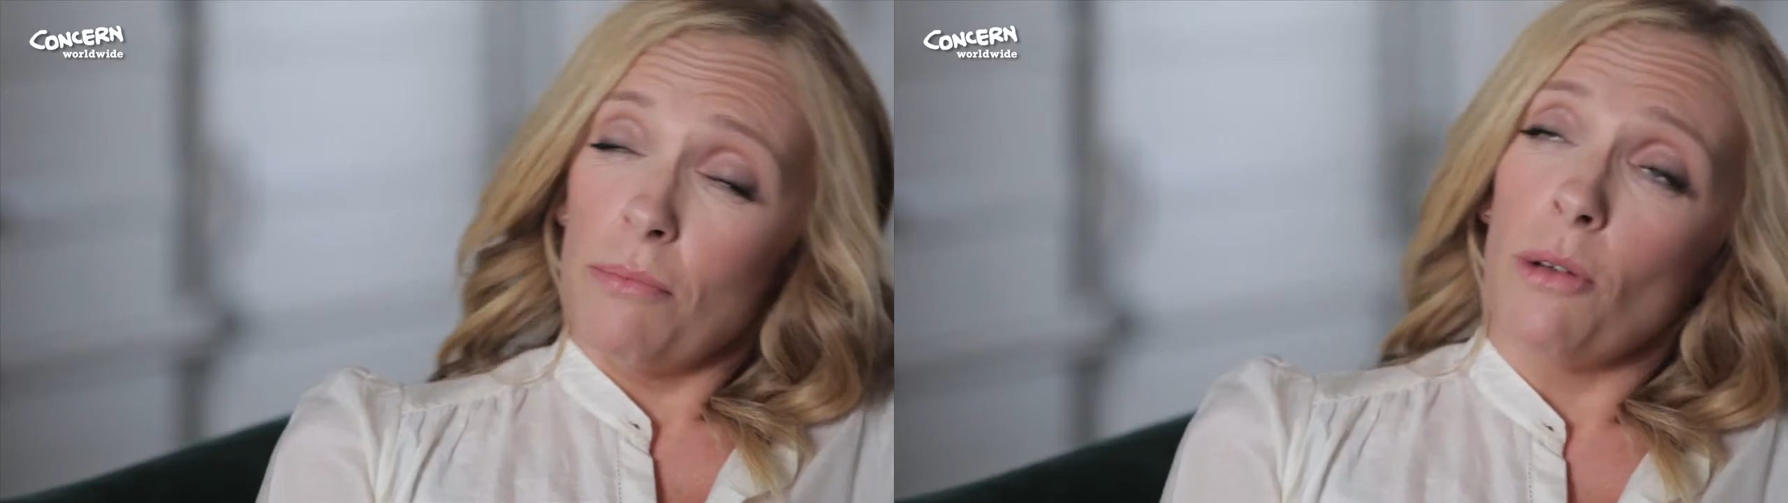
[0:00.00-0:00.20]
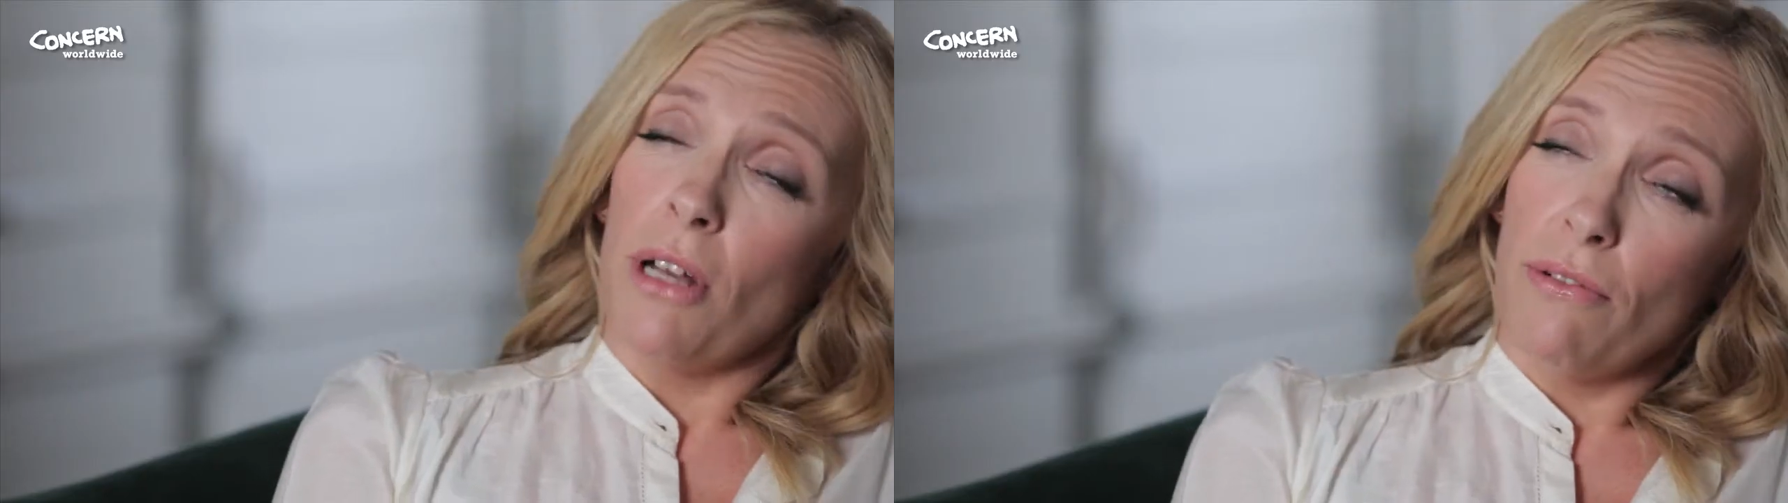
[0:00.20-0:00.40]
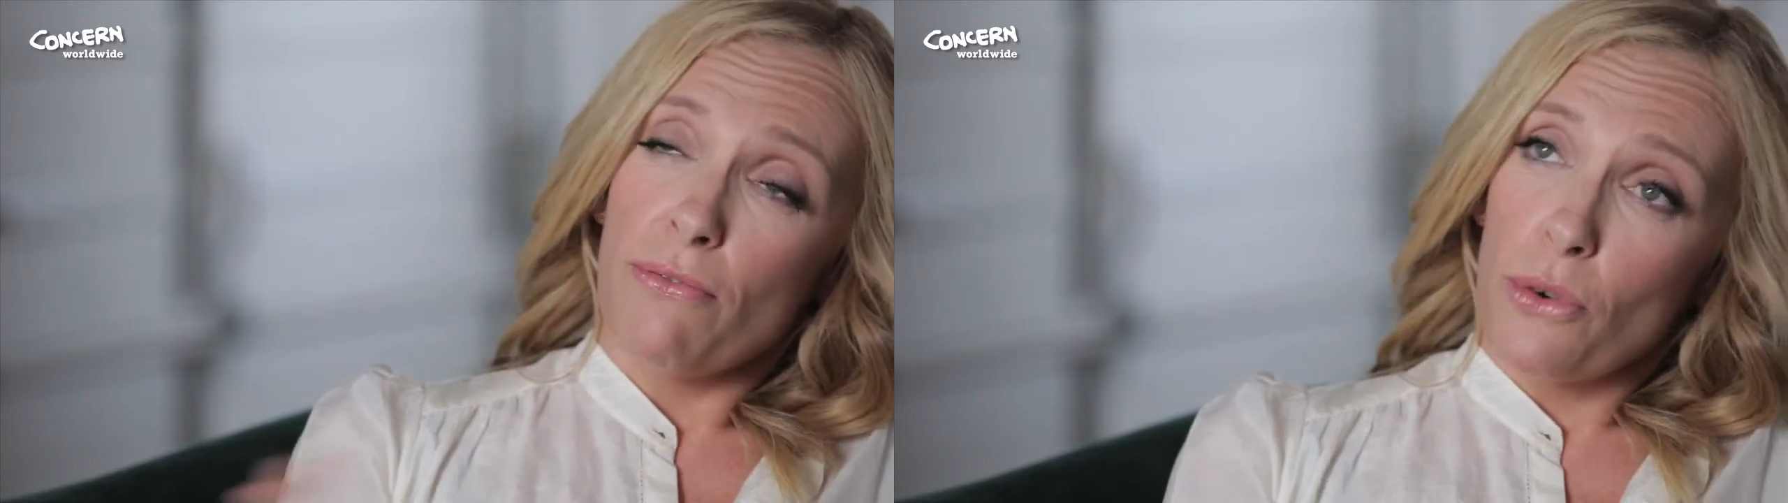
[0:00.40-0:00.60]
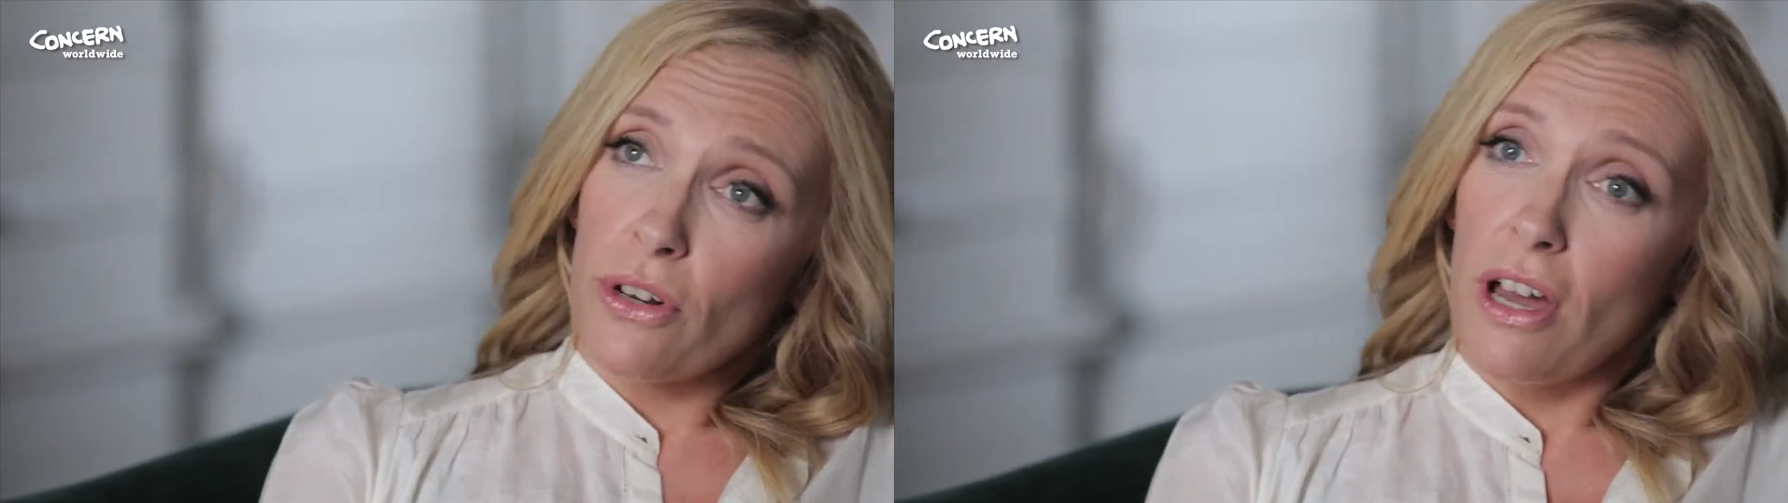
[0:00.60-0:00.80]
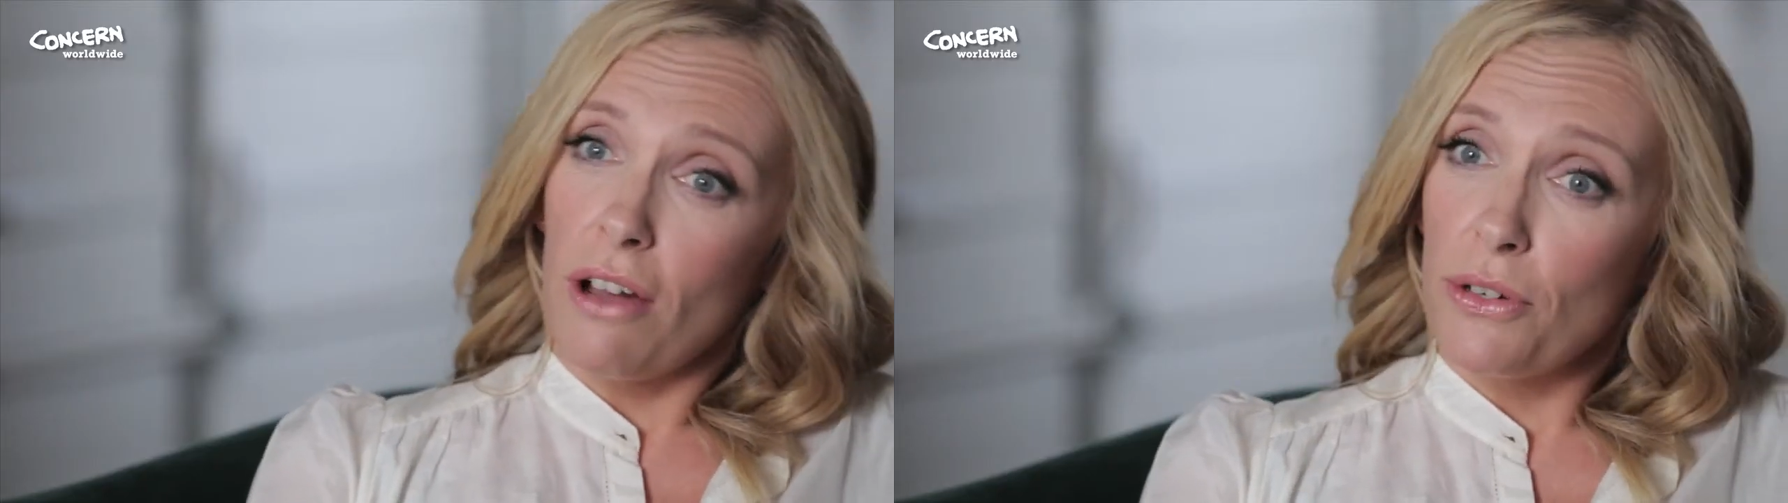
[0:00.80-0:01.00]
at the moment, I have a
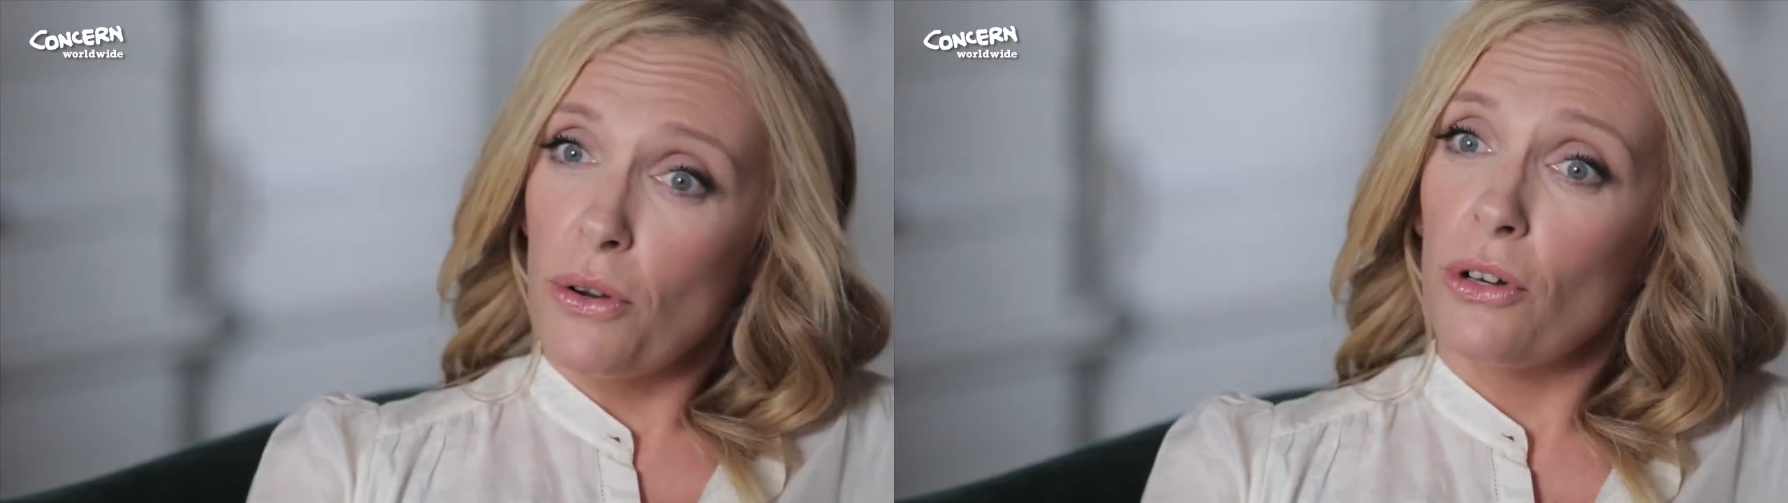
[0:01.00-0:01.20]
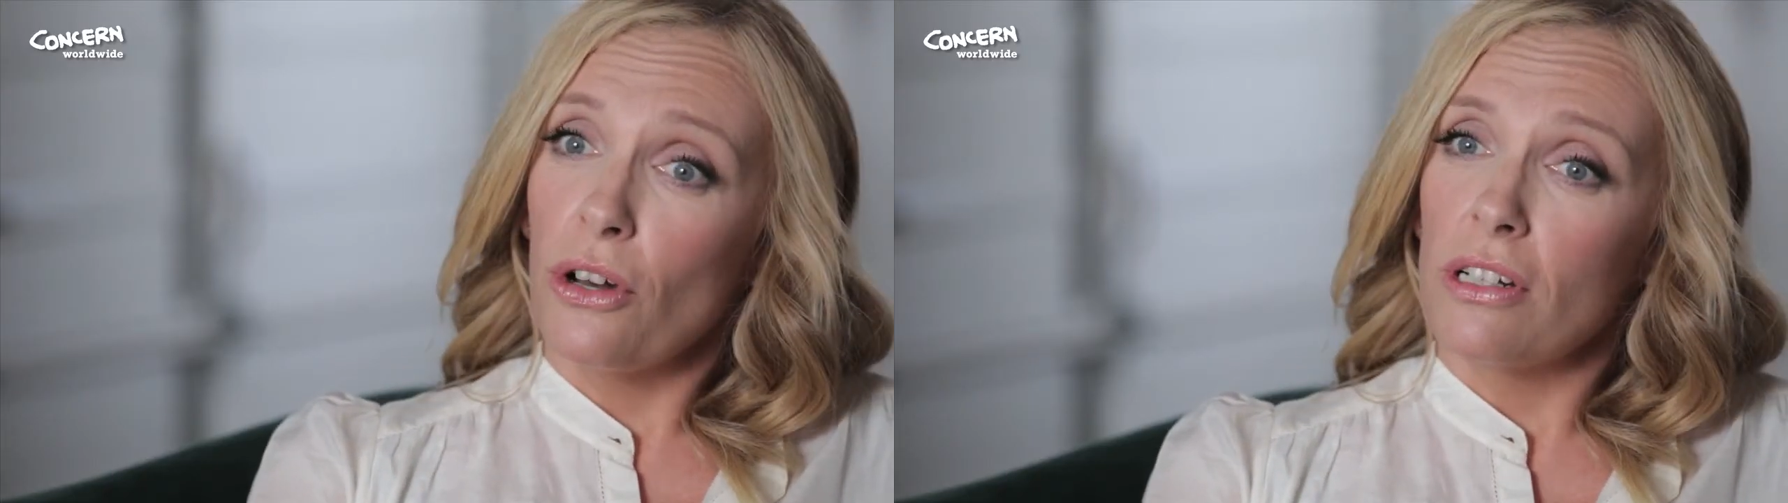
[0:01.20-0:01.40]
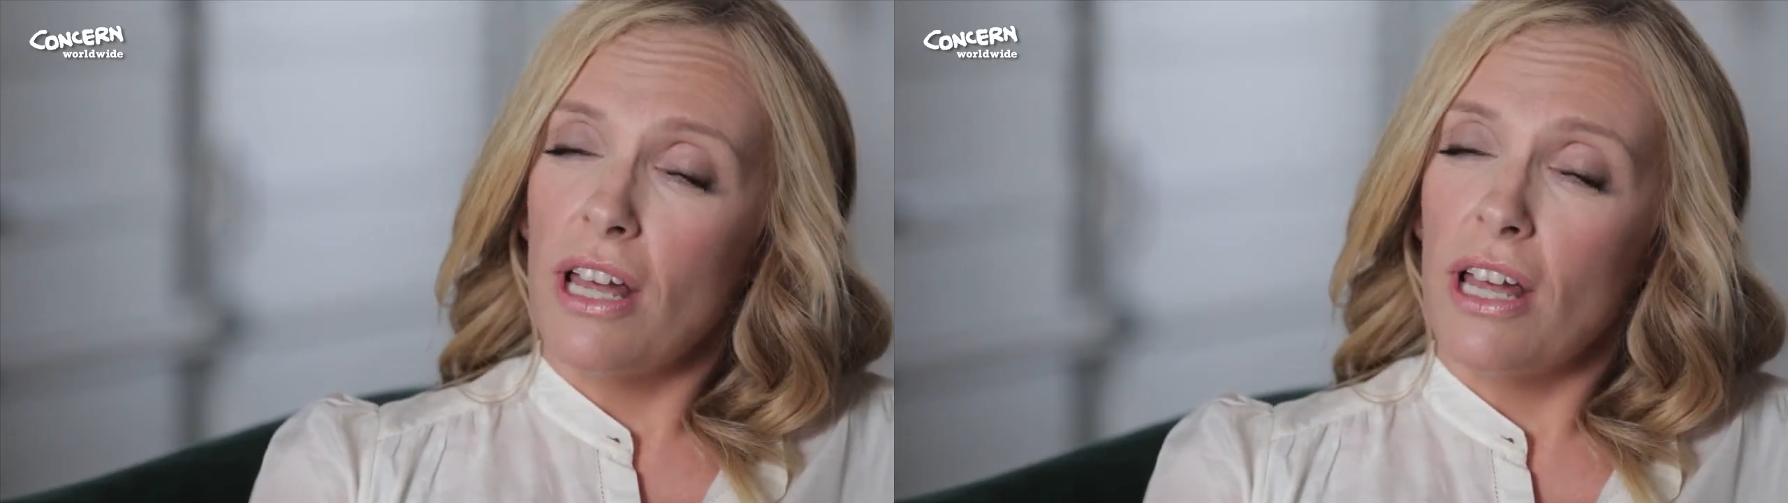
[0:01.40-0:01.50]
4.5-year-old girl